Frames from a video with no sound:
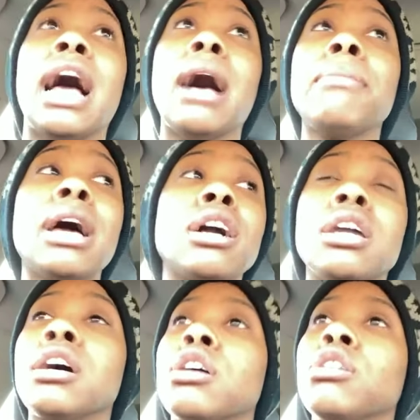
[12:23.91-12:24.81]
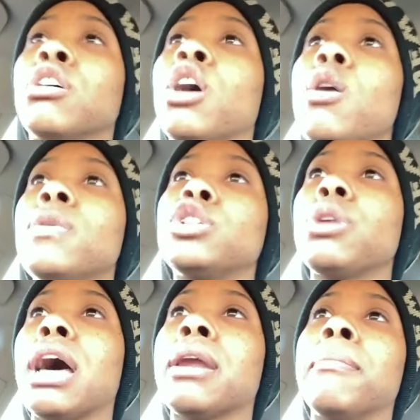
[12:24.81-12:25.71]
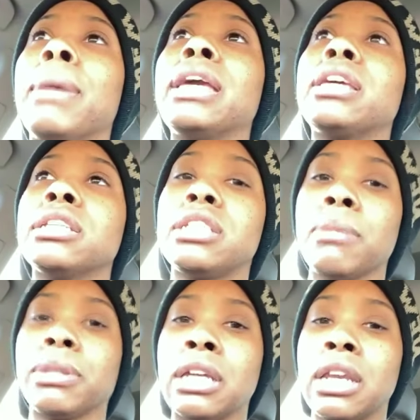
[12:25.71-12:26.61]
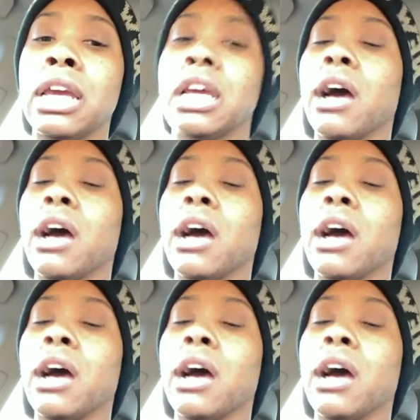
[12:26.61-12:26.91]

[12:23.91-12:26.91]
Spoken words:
I'm not going to go and try to make it something